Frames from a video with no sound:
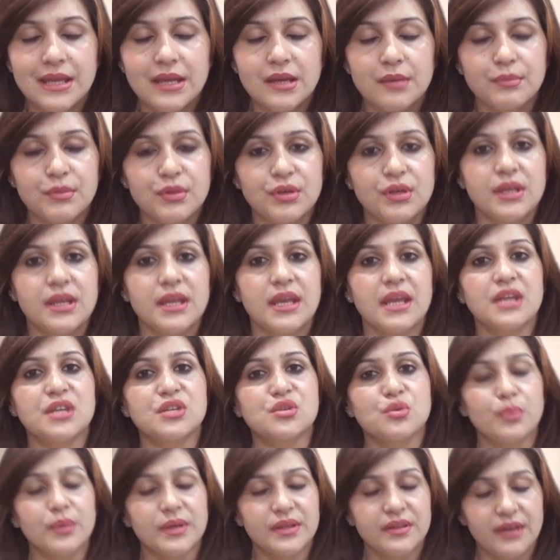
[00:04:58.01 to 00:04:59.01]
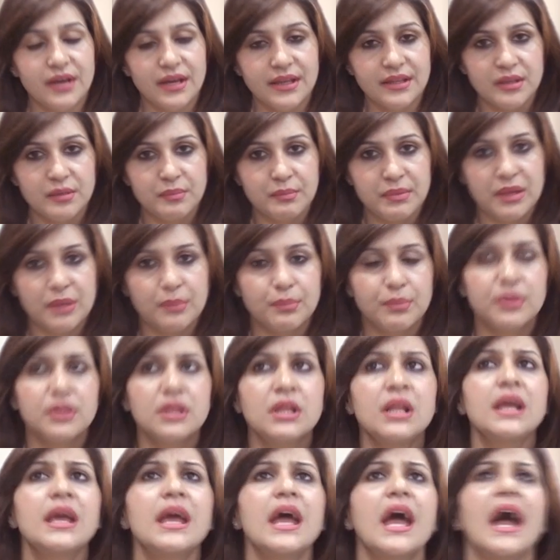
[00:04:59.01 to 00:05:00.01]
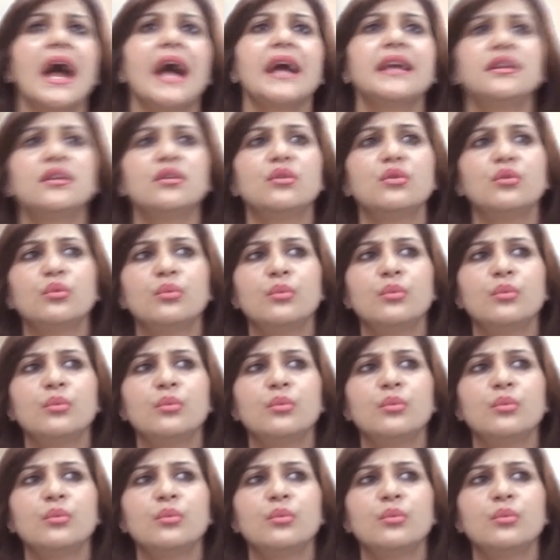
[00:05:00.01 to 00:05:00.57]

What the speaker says: communicate with other people, and who